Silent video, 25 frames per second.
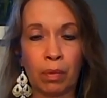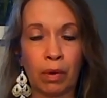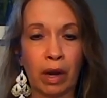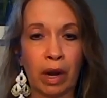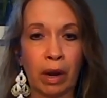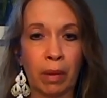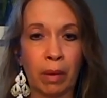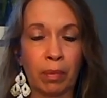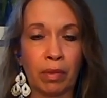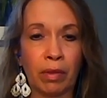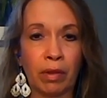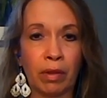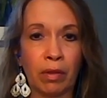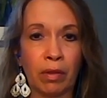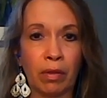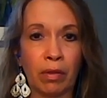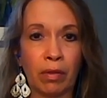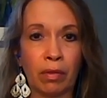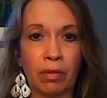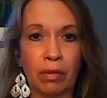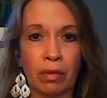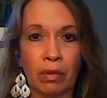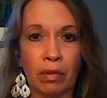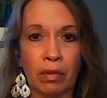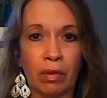Perhaps
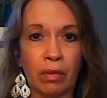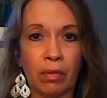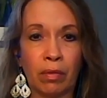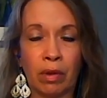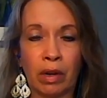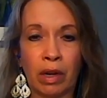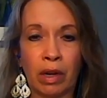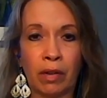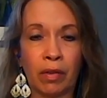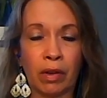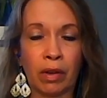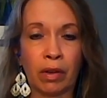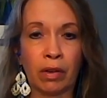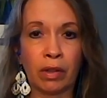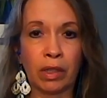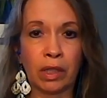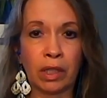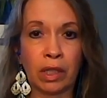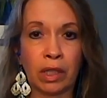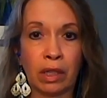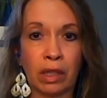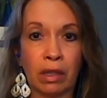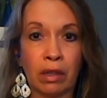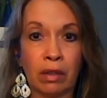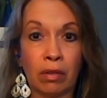you want to have a
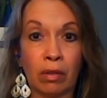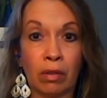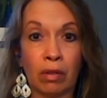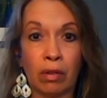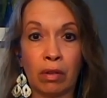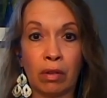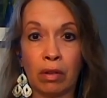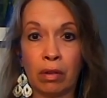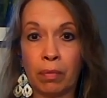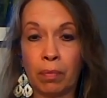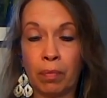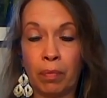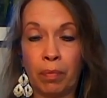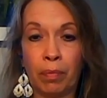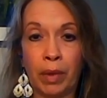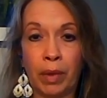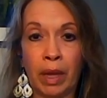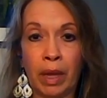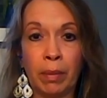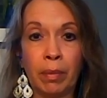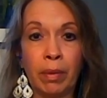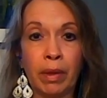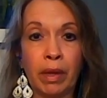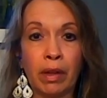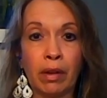cushion, or
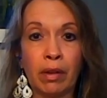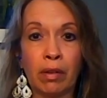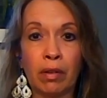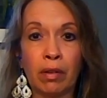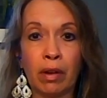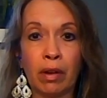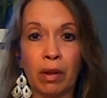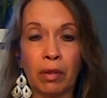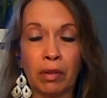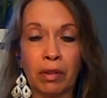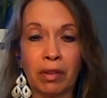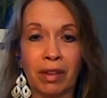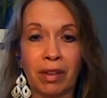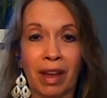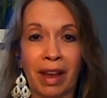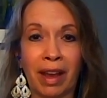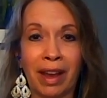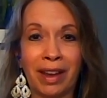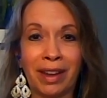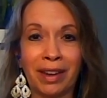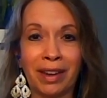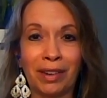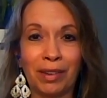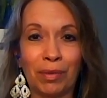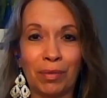maybe you're
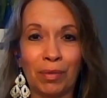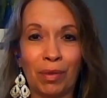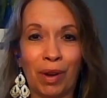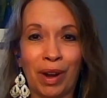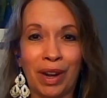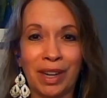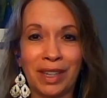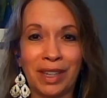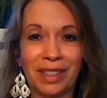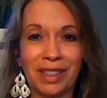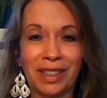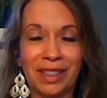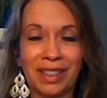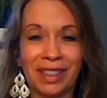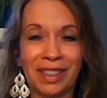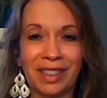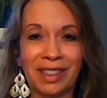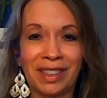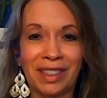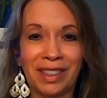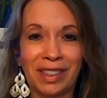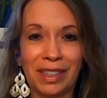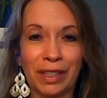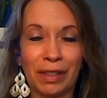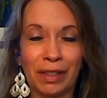outside watching
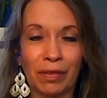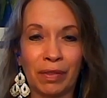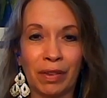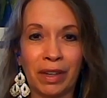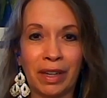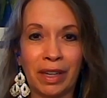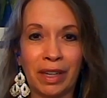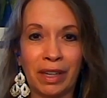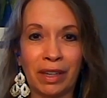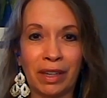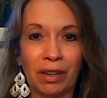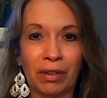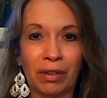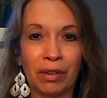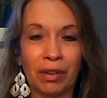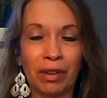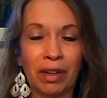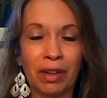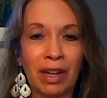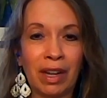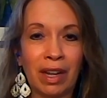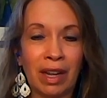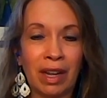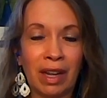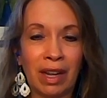this video,
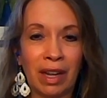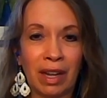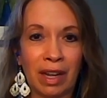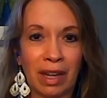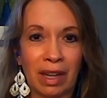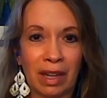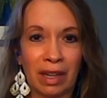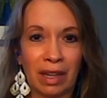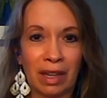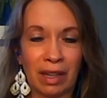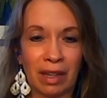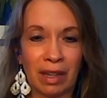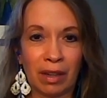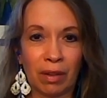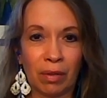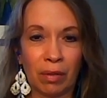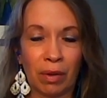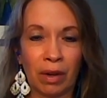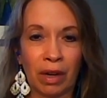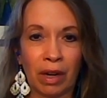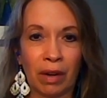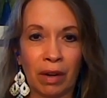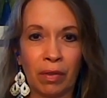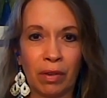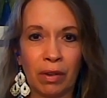
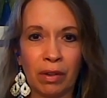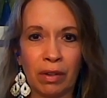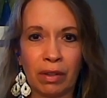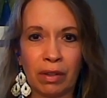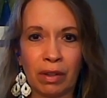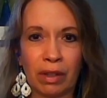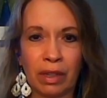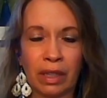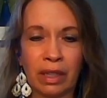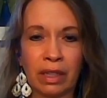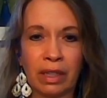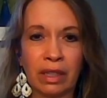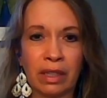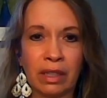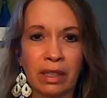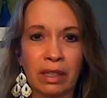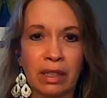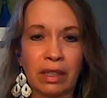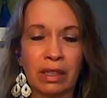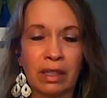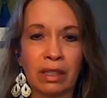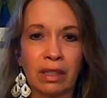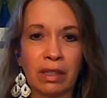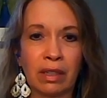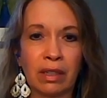whatever
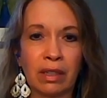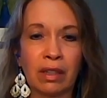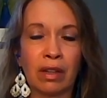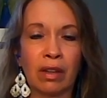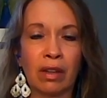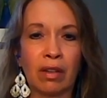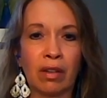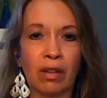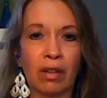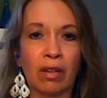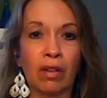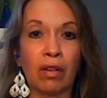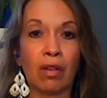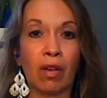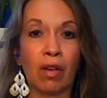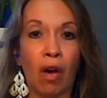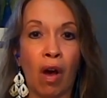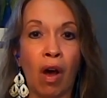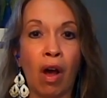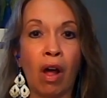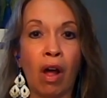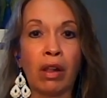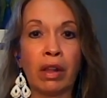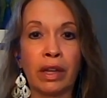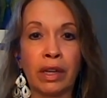is
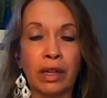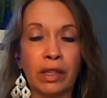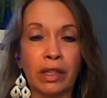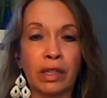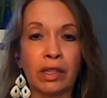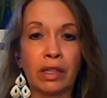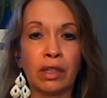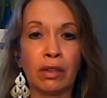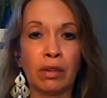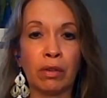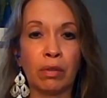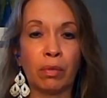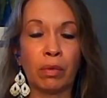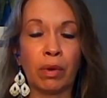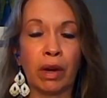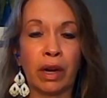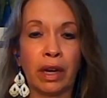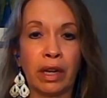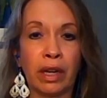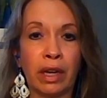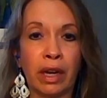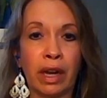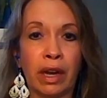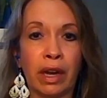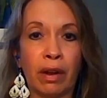calling to you
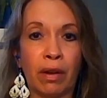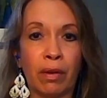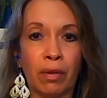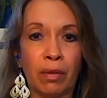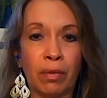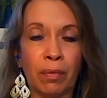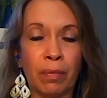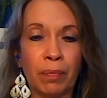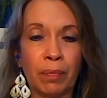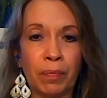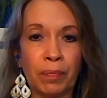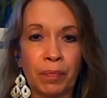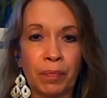right now.